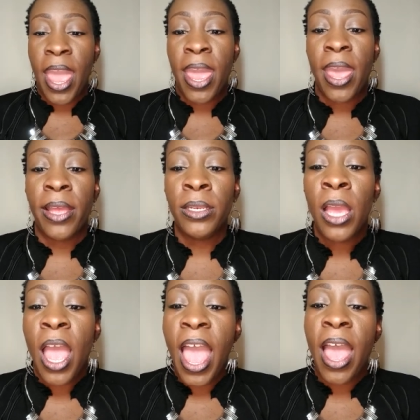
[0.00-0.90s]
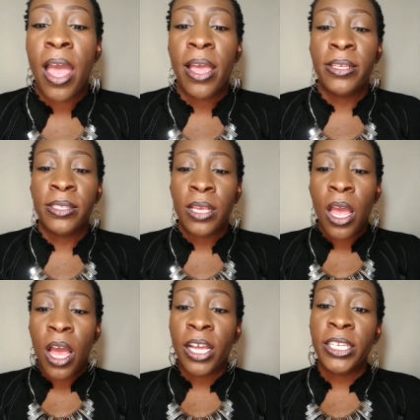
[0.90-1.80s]
And as
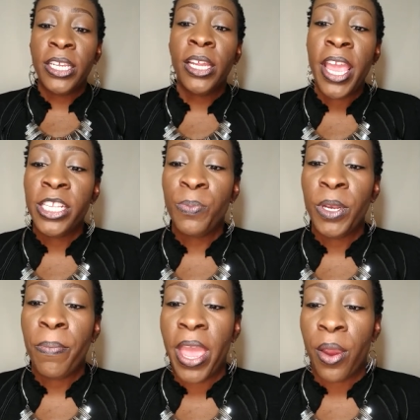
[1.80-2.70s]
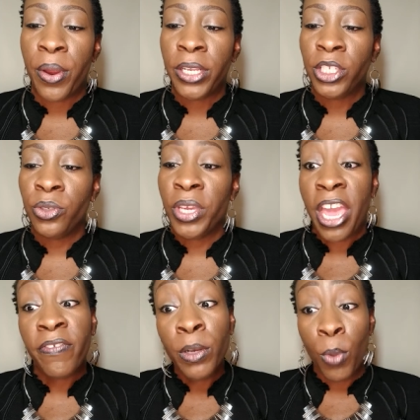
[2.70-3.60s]
Alina has been married to
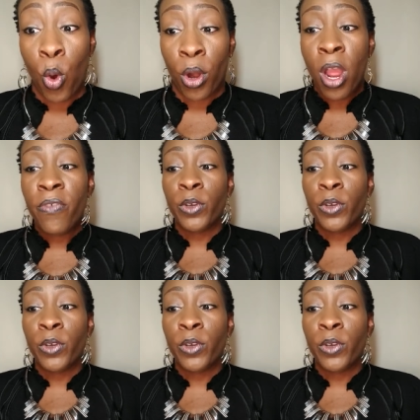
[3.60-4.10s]
Kevin Moore